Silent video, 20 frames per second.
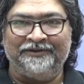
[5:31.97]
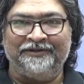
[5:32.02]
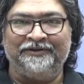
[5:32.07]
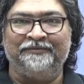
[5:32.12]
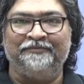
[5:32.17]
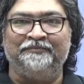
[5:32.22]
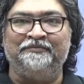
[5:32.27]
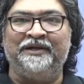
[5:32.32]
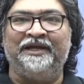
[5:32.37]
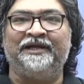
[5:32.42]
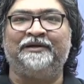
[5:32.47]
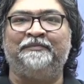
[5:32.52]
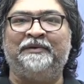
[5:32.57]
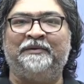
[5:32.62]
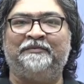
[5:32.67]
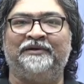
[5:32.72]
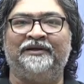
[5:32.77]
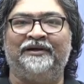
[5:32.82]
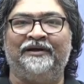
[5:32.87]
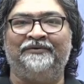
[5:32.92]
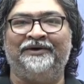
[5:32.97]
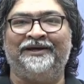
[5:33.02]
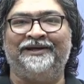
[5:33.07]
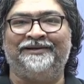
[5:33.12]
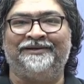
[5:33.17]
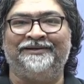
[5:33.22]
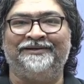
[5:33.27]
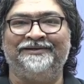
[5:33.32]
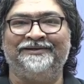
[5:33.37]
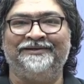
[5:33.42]
make people
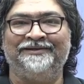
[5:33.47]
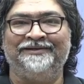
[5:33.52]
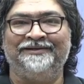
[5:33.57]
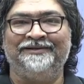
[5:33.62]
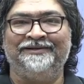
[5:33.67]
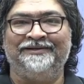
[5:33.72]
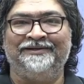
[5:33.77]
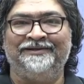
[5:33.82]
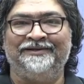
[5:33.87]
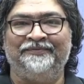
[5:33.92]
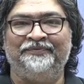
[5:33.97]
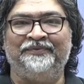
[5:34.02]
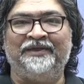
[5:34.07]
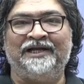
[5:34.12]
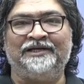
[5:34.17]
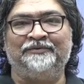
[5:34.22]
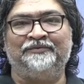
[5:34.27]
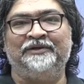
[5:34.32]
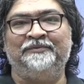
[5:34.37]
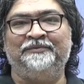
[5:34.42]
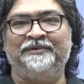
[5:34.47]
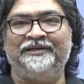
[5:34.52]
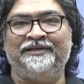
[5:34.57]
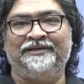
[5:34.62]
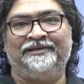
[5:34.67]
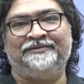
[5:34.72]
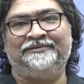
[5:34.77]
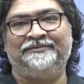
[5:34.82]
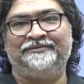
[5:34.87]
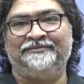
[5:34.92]
aware, that will
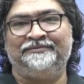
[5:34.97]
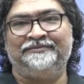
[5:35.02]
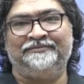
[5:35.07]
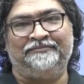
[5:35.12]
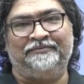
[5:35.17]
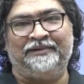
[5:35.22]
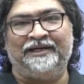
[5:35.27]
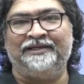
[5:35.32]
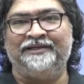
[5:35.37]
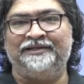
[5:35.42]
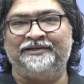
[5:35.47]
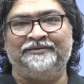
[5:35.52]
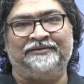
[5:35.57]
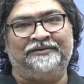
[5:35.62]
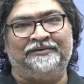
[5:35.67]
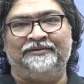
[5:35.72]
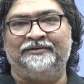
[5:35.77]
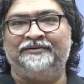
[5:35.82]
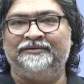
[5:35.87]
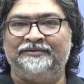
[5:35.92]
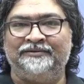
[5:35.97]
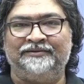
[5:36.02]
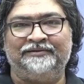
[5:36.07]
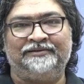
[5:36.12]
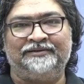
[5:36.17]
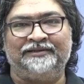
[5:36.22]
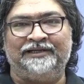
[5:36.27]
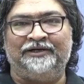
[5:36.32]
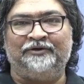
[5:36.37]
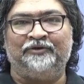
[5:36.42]
be my
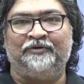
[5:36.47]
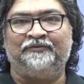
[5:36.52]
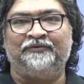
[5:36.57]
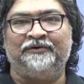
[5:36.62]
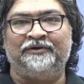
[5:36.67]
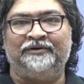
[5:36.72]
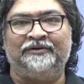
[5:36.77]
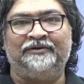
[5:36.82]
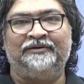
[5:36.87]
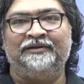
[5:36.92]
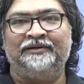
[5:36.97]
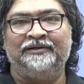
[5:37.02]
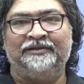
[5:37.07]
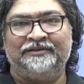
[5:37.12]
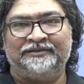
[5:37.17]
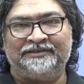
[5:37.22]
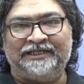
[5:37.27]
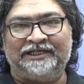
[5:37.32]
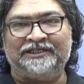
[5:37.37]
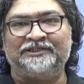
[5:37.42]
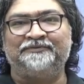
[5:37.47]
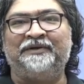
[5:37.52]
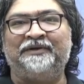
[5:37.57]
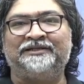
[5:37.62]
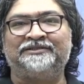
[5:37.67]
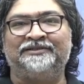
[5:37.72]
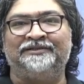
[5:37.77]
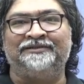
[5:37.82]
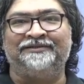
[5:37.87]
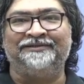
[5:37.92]
kind of a
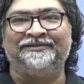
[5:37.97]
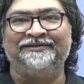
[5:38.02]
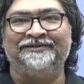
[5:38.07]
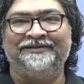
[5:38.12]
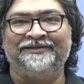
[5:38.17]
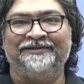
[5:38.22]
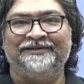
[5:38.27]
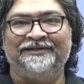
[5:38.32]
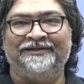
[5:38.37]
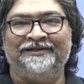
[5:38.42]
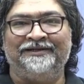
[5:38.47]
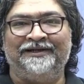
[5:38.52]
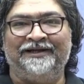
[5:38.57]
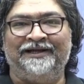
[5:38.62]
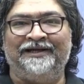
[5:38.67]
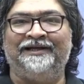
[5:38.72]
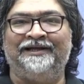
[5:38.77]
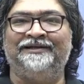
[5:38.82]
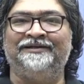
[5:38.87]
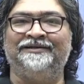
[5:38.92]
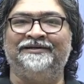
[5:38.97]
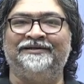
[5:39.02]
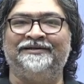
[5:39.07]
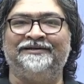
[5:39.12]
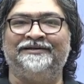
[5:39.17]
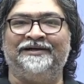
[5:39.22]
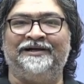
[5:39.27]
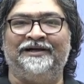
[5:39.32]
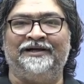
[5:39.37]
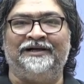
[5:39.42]
satisfaction. And
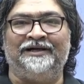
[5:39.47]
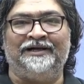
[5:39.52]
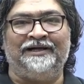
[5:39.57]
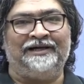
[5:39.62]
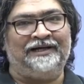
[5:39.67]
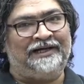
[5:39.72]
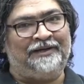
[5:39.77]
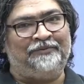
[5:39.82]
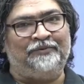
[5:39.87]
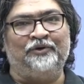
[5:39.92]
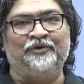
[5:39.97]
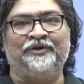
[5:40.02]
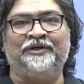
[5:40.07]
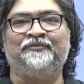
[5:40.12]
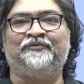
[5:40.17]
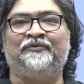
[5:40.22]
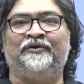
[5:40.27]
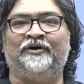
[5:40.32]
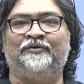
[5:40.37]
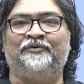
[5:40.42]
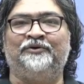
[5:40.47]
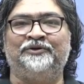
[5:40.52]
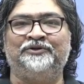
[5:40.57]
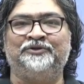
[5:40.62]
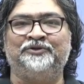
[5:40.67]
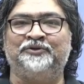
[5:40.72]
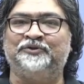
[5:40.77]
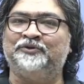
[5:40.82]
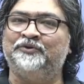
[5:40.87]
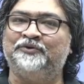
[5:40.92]
I'm looking forward
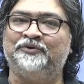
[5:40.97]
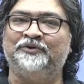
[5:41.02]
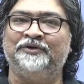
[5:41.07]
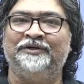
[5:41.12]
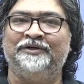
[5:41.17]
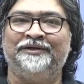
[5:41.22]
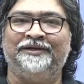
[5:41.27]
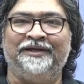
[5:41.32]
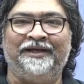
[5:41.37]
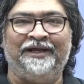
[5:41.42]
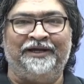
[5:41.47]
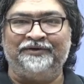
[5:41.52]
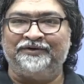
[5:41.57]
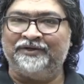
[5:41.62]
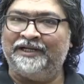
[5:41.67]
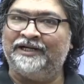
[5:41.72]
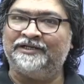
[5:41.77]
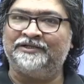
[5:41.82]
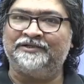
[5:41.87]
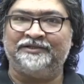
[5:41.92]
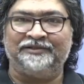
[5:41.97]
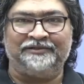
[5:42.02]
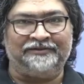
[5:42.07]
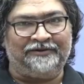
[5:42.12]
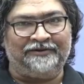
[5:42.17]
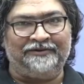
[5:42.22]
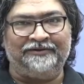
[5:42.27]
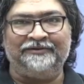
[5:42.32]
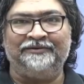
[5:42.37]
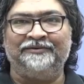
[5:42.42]
to interact
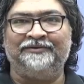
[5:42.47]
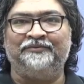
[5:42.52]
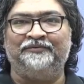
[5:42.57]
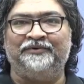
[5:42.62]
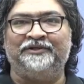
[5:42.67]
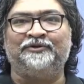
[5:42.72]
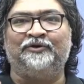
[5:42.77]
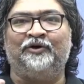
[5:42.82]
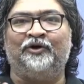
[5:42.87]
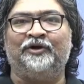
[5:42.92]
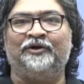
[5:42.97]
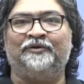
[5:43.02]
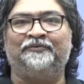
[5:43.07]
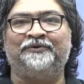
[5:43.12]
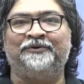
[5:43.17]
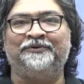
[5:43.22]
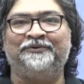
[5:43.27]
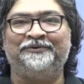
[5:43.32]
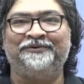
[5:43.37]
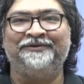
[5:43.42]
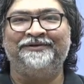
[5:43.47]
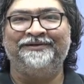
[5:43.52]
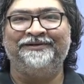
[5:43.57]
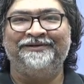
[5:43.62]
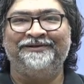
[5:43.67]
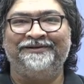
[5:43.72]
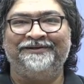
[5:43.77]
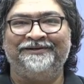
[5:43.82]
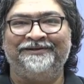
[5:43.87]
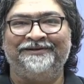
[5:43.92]
with all of you
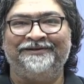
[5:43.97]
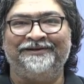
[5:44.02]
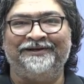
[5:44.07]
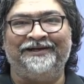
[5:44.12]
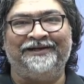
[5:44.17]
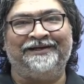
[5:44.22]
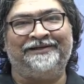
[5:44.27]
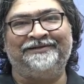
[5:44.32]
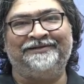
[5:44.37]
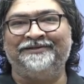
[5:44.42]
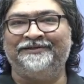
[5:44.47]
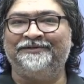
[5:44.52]
and